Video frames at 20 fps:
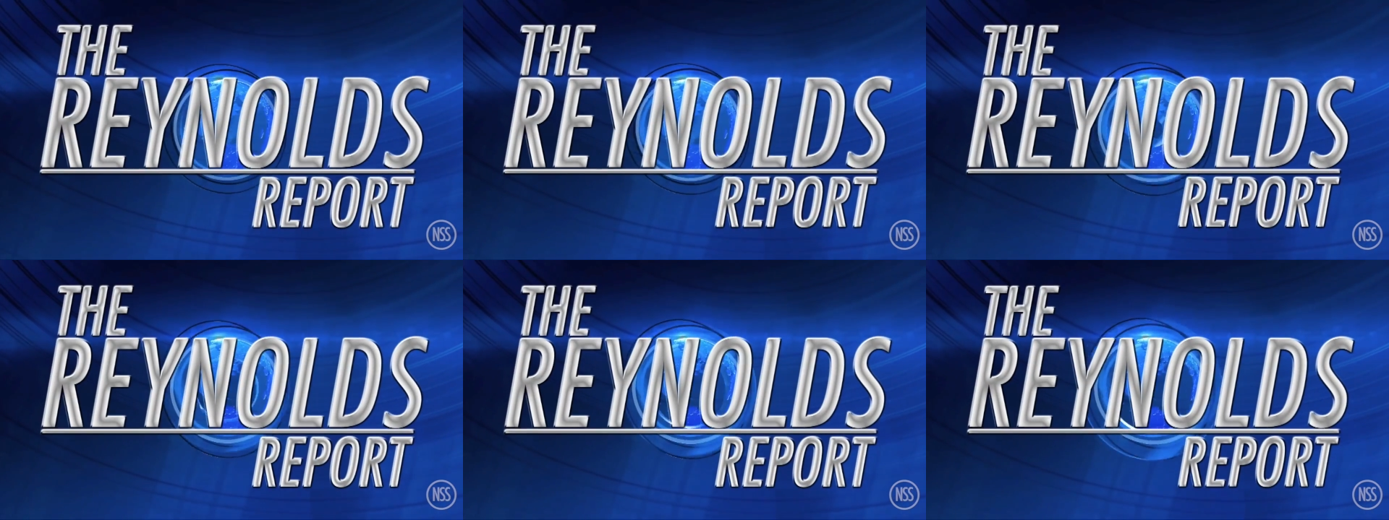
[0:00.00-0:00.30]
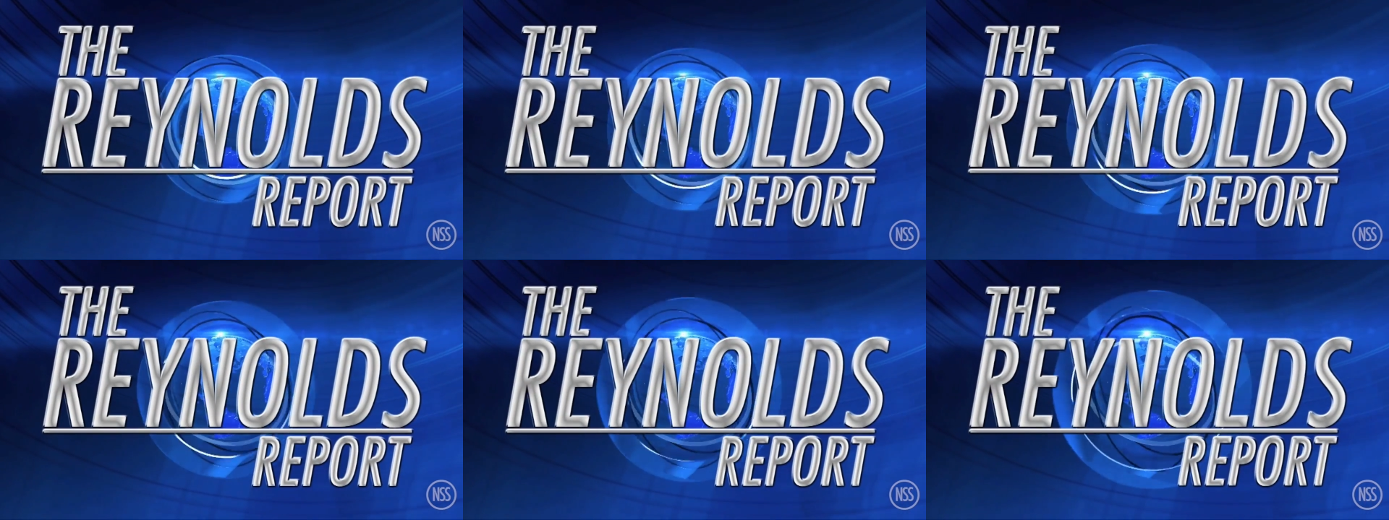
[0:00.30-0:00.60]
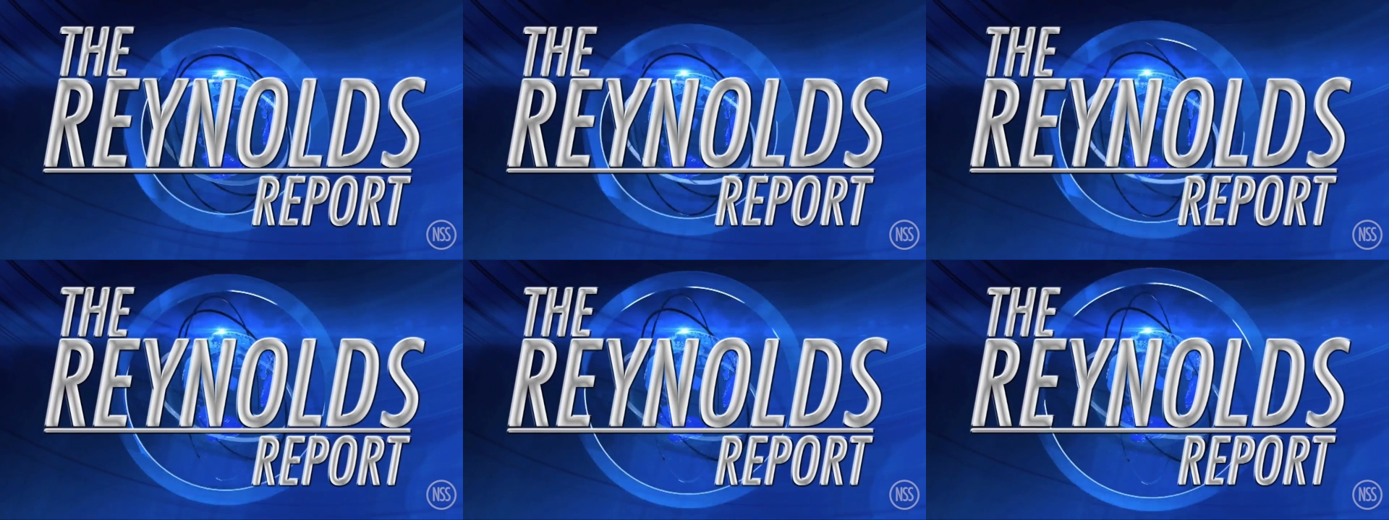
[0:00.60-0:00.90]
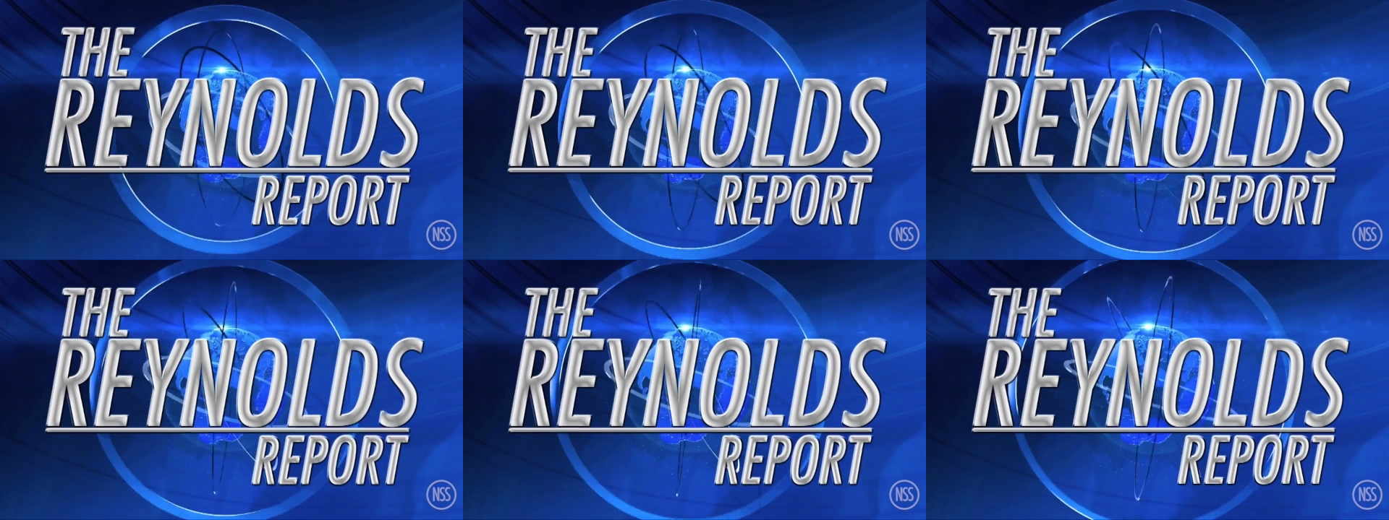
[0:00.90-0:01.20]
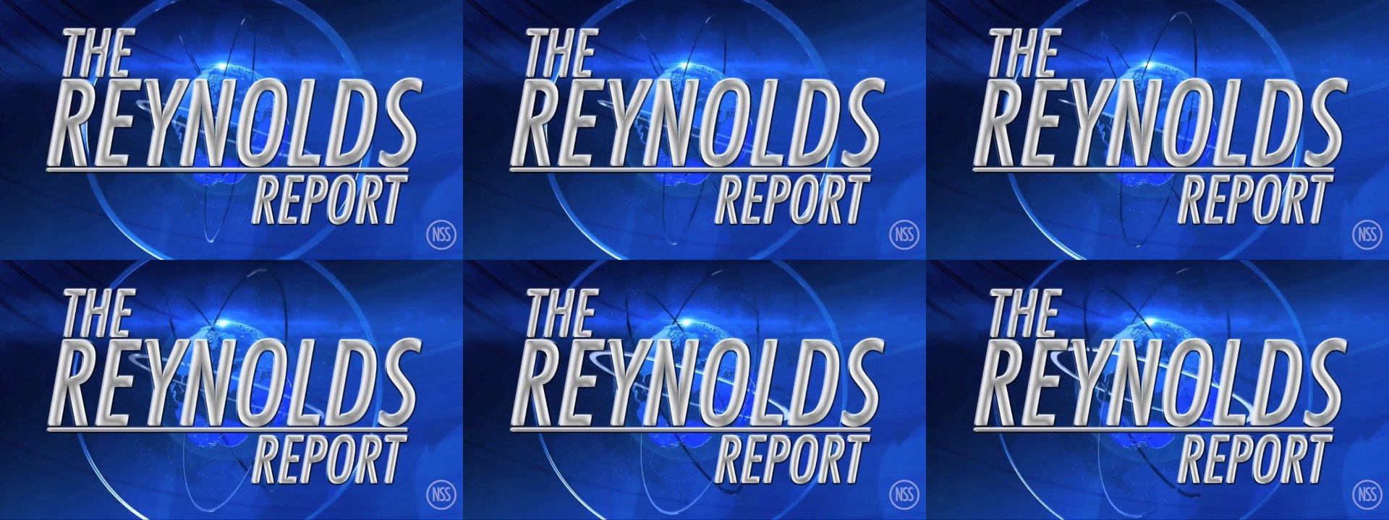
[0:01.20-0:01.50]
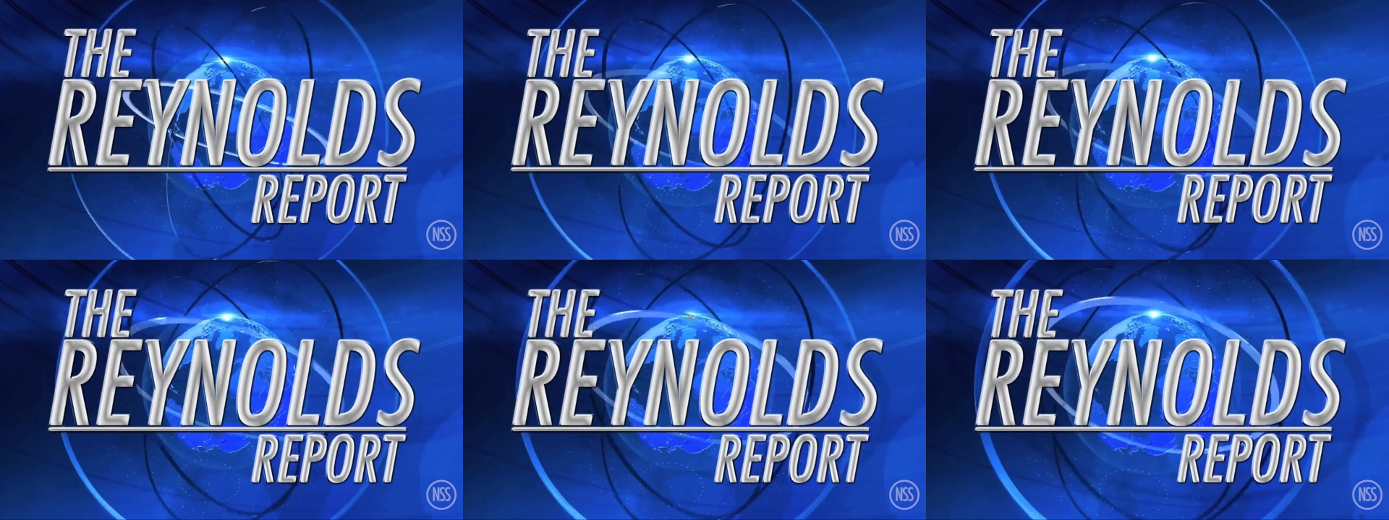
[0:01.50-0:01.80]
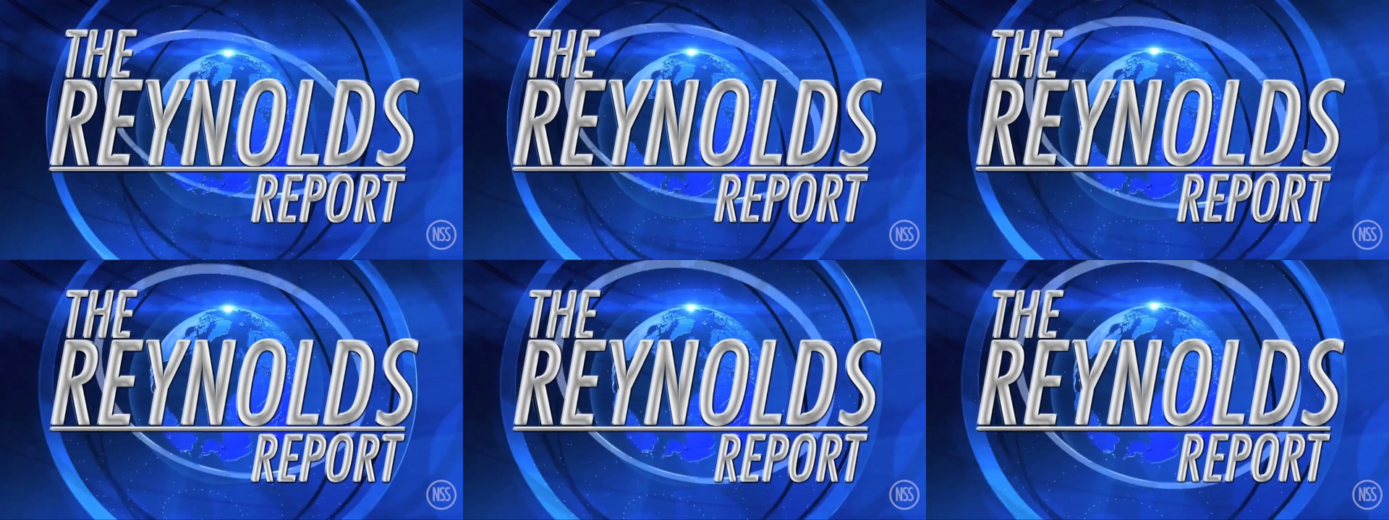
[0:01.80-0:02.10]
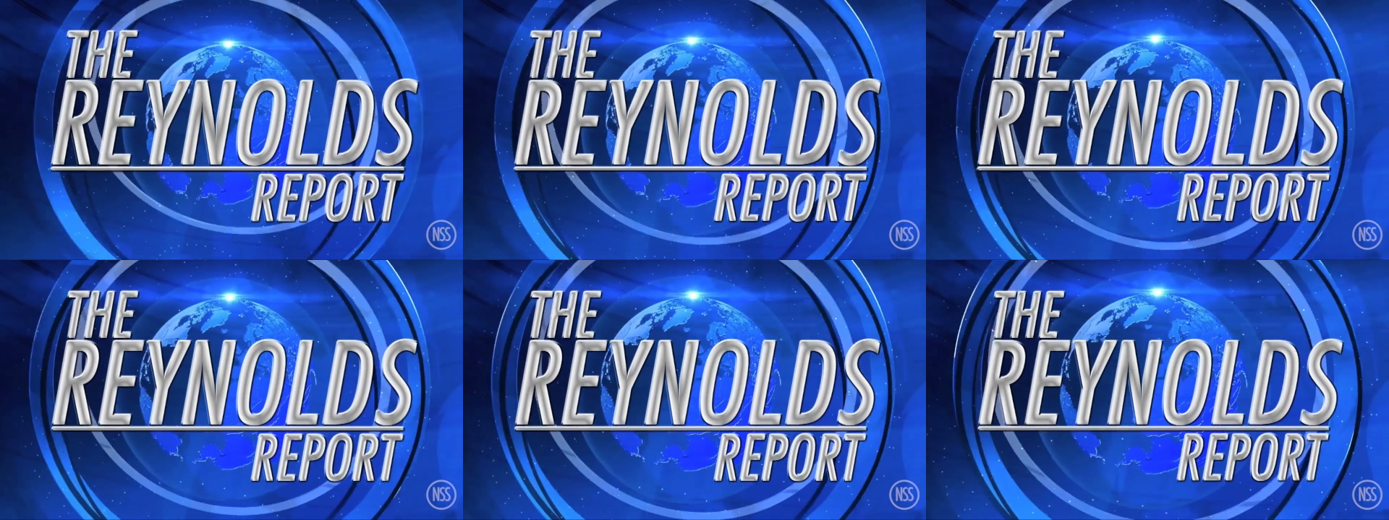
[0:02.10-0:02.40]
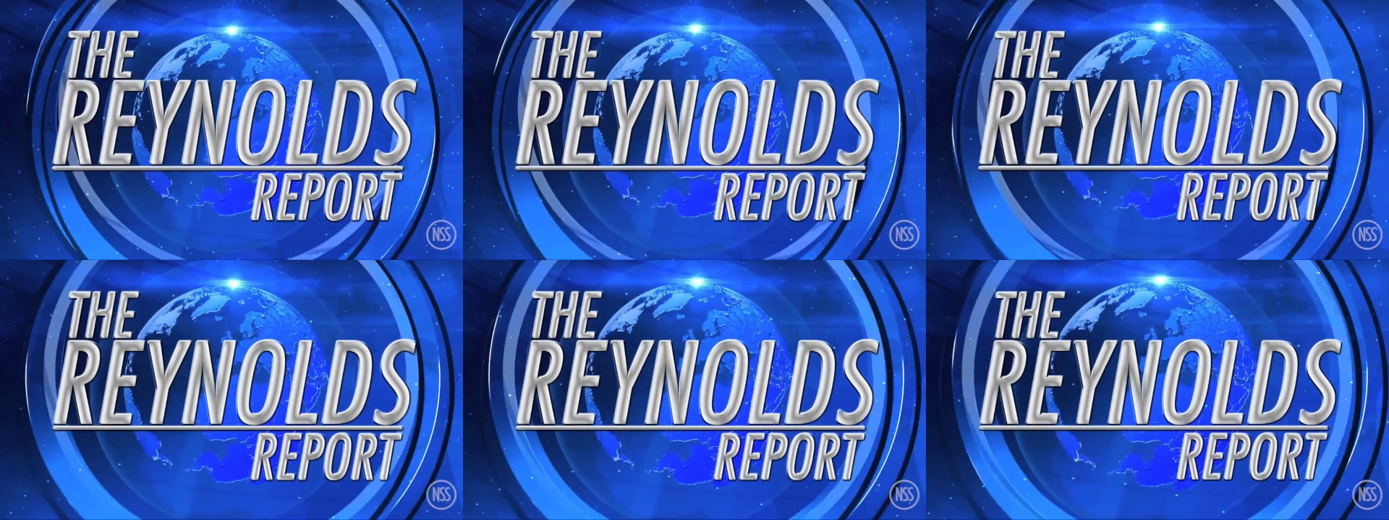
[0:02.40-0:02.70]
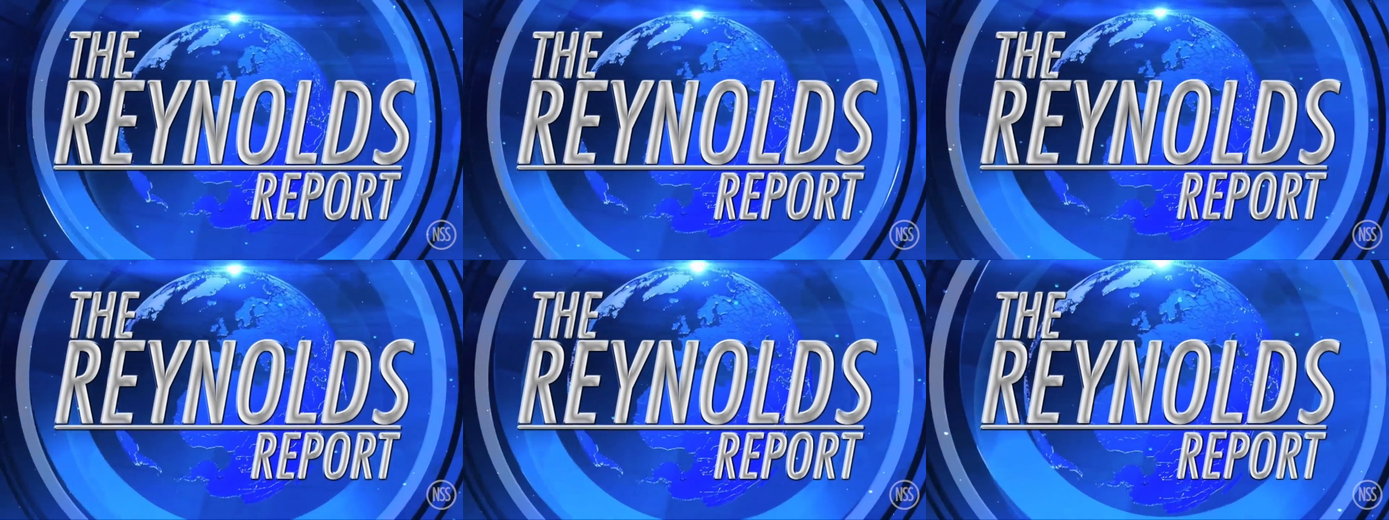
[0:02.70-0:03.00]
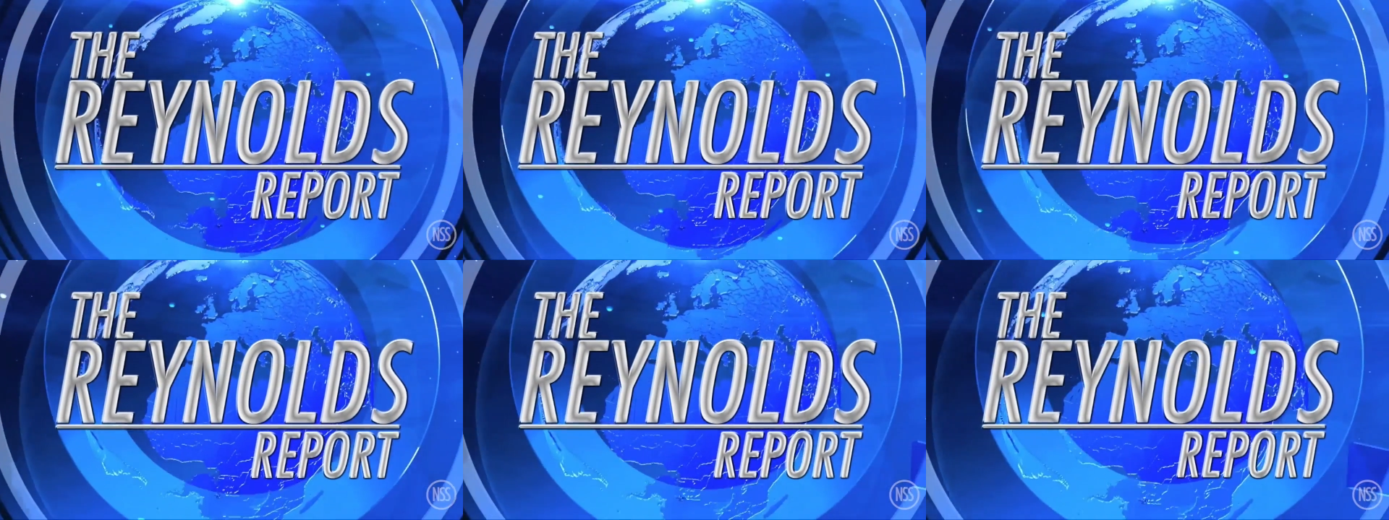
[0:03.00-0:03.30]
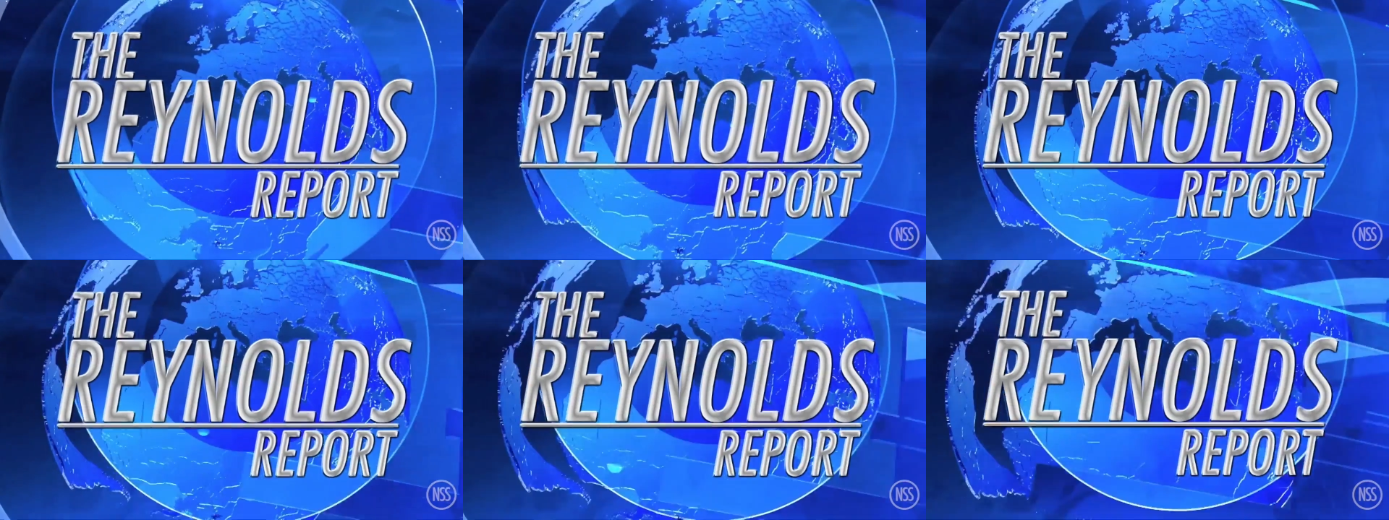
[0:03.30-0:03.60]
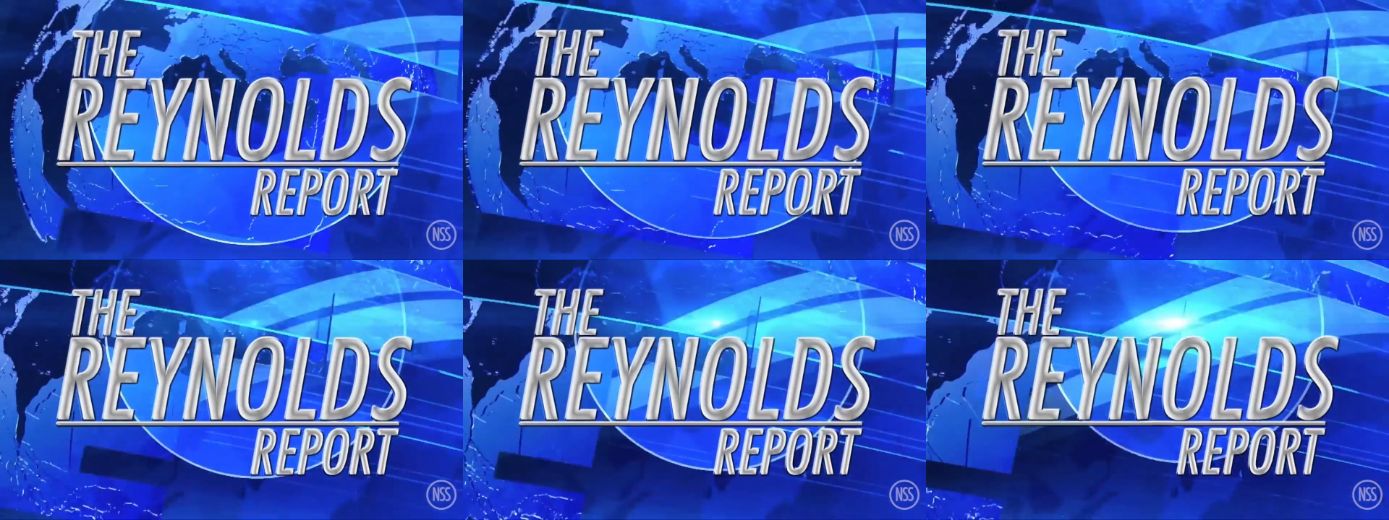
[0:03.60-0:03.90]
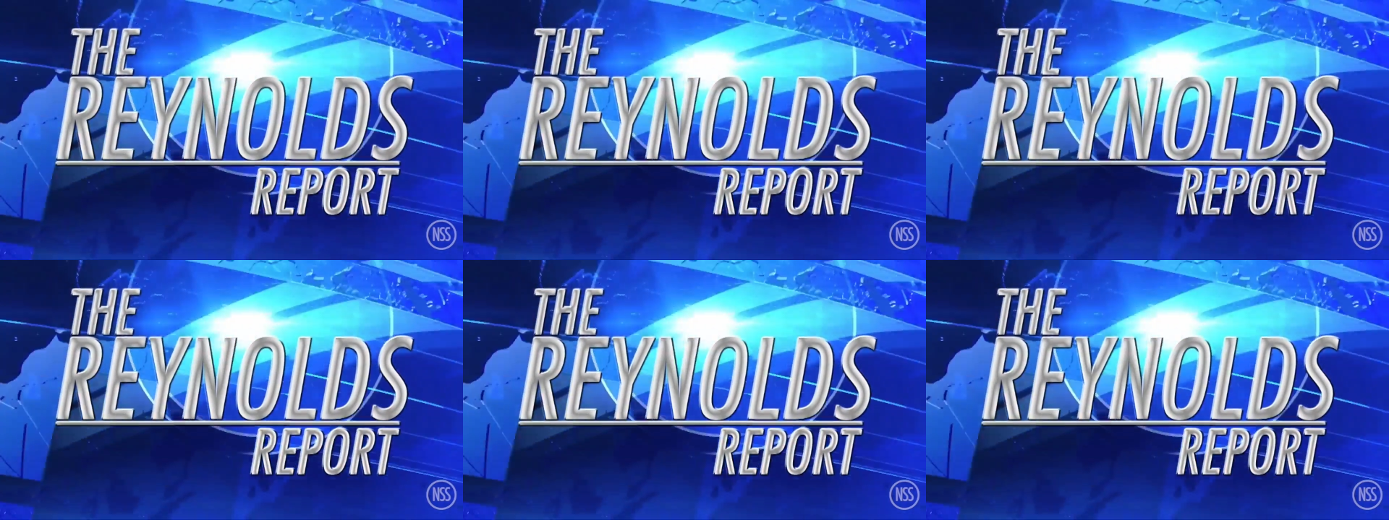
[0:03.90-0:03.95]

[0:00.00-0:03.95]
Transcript: [unreadable: no face in view]